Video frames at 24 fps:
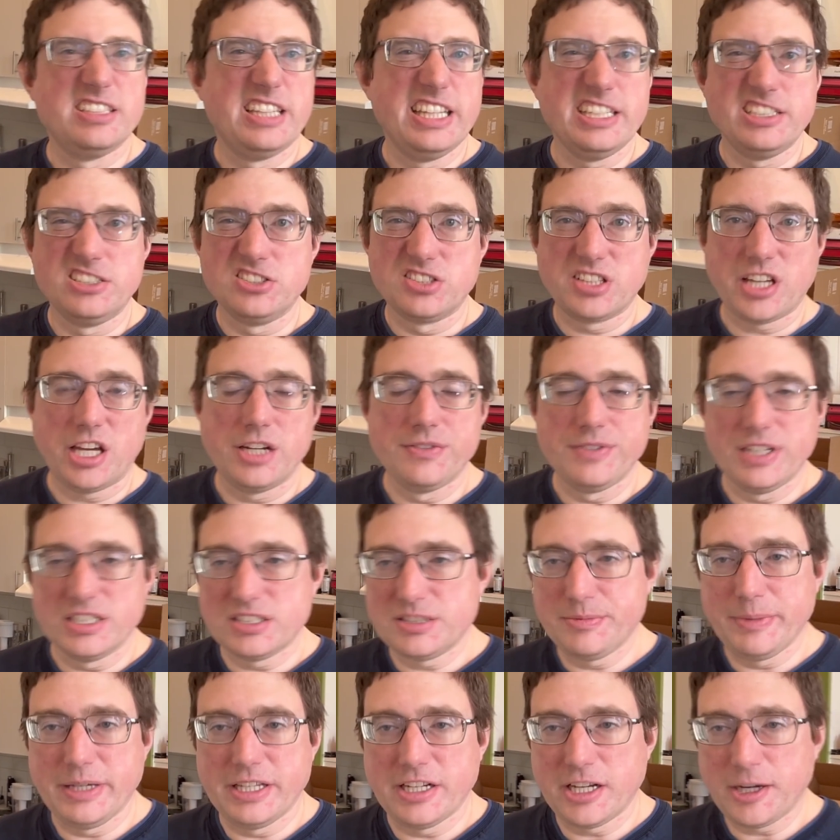they just kind of
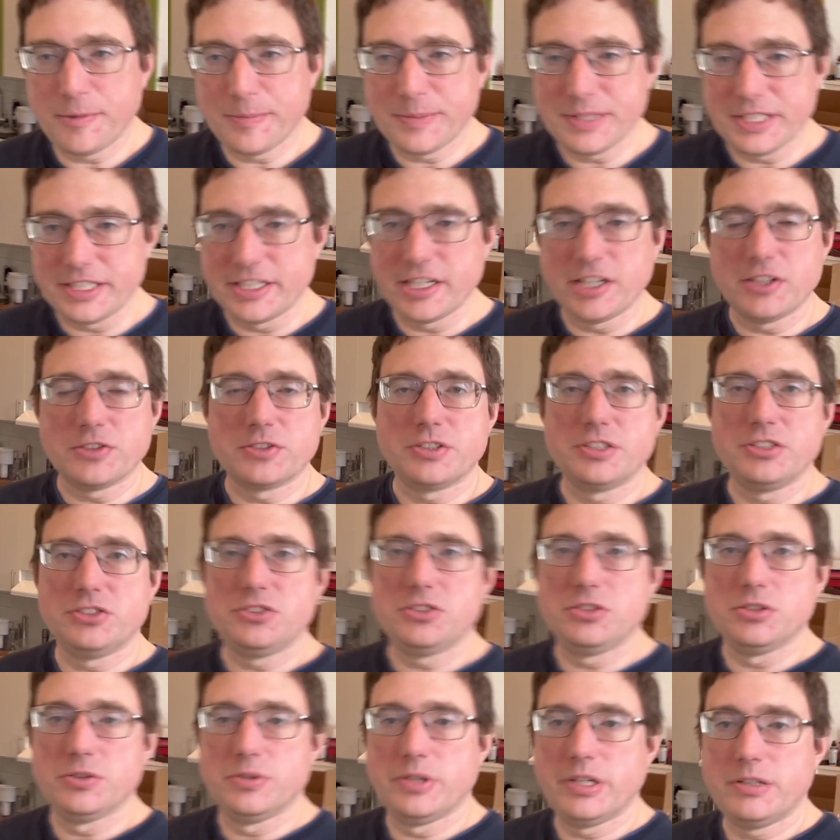estimate how many calories
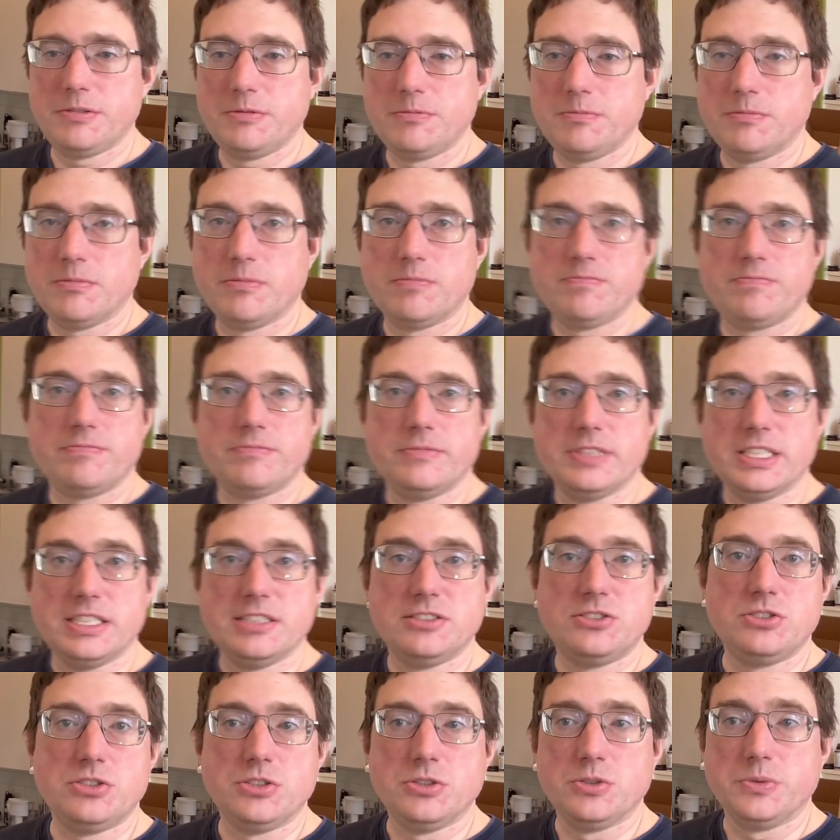you need
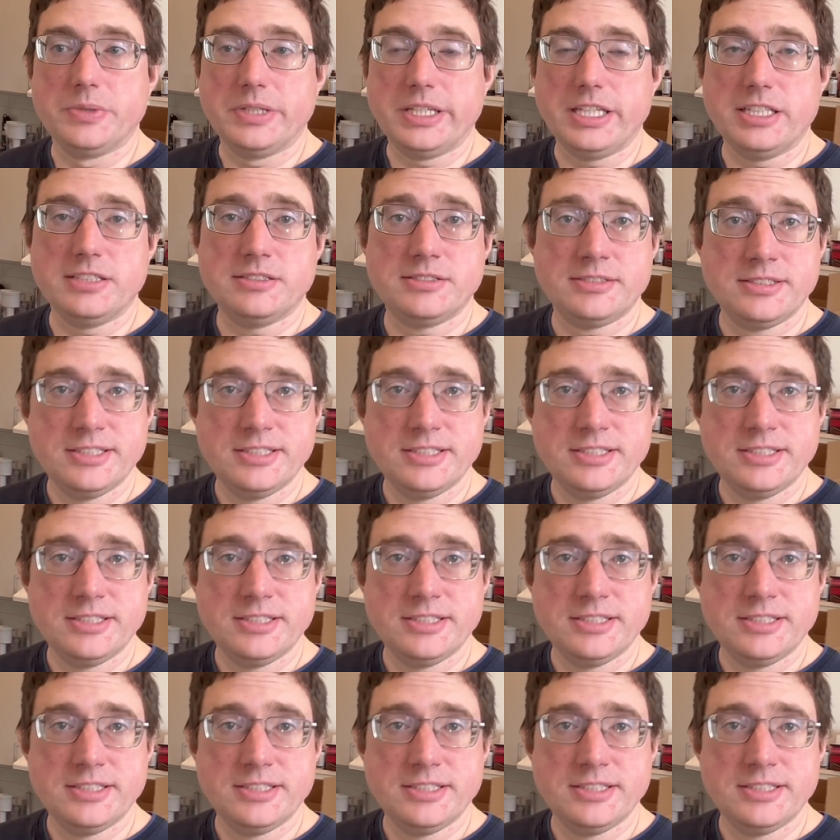to eat,